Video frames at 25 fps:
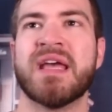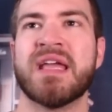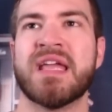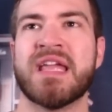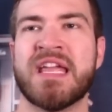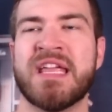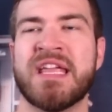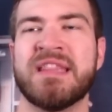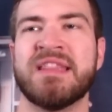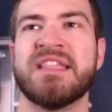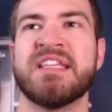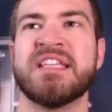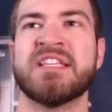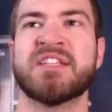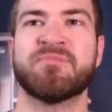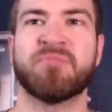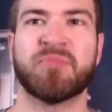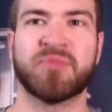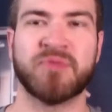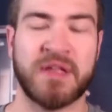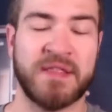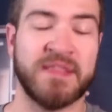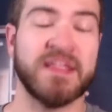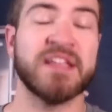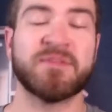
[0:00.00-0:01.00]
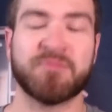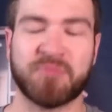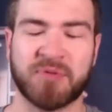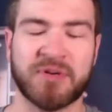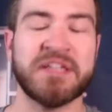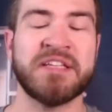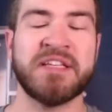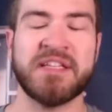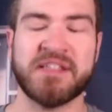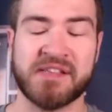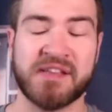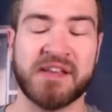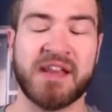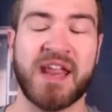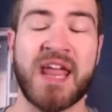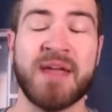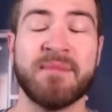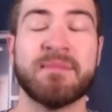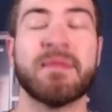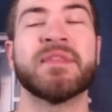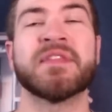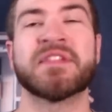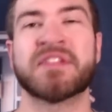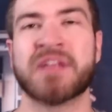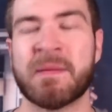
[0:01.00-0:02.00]
in this preseason
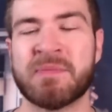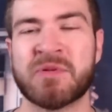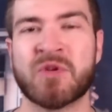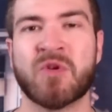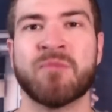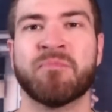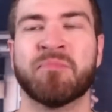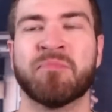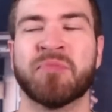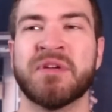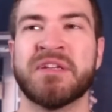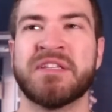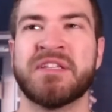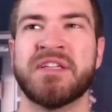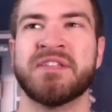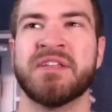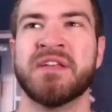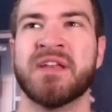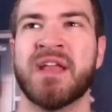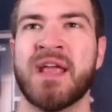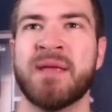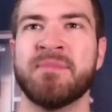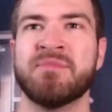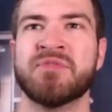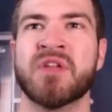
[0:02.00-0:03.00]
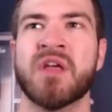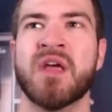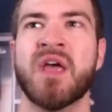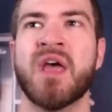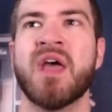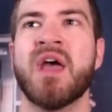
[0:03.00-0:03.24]
game and the subsequent preseason games